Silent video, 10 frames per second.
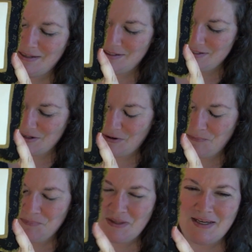So
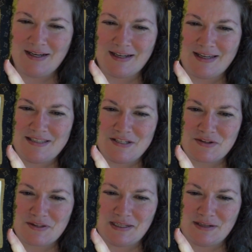again, these are
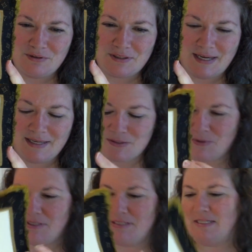the Life with Cats
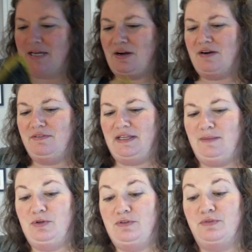ones. They are
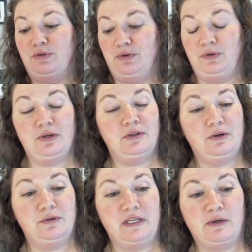available through your
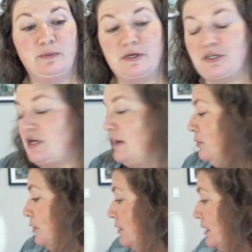local needle workshop
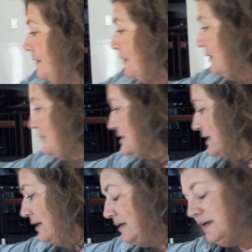or on the
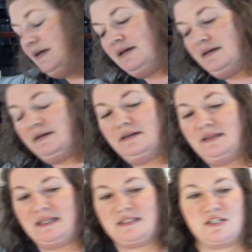website. And
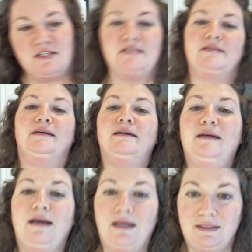that's just a
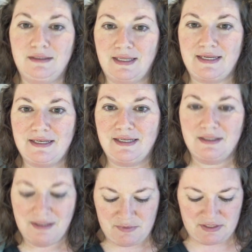lightning
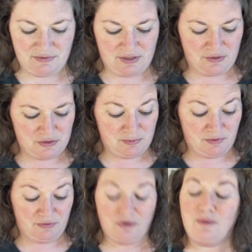glimpse of those
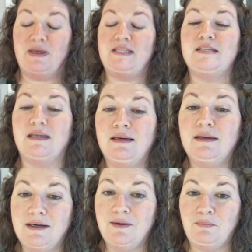before Betsy
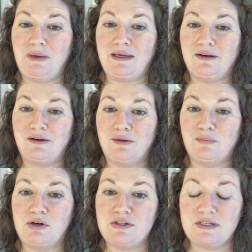made her
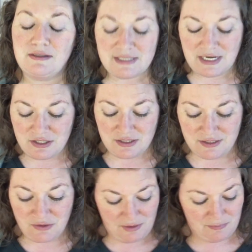personalizations
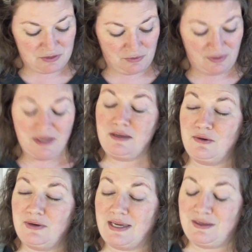to them. So thank you
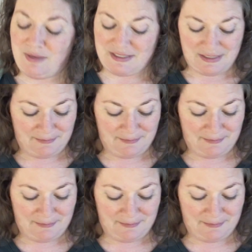again, Betsy.